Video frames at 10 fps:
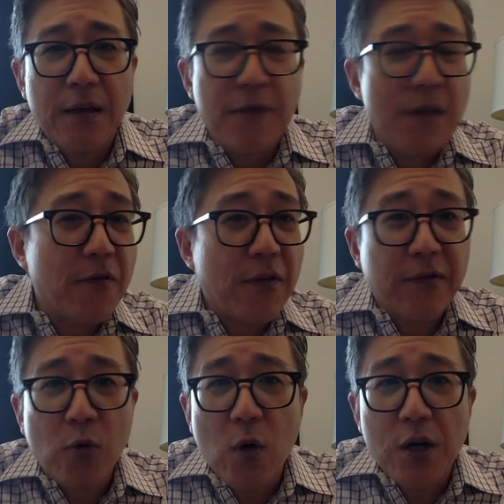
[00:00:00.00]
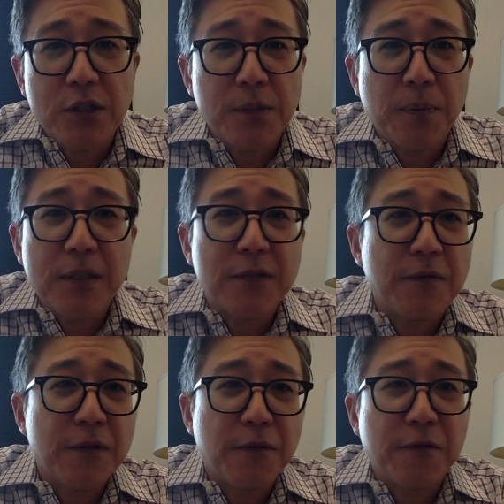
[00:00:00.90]
If any of you have any questions, please
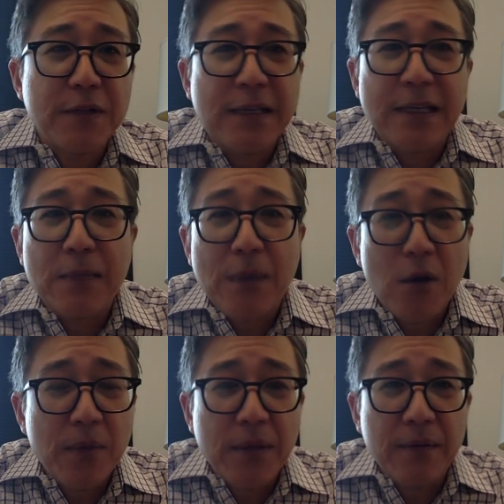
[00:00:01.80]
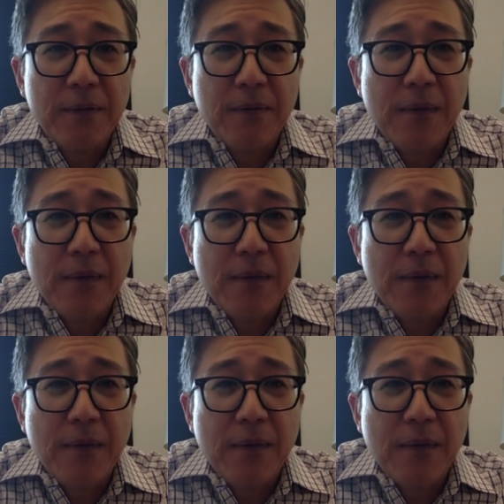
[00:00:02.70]
feel free to email me.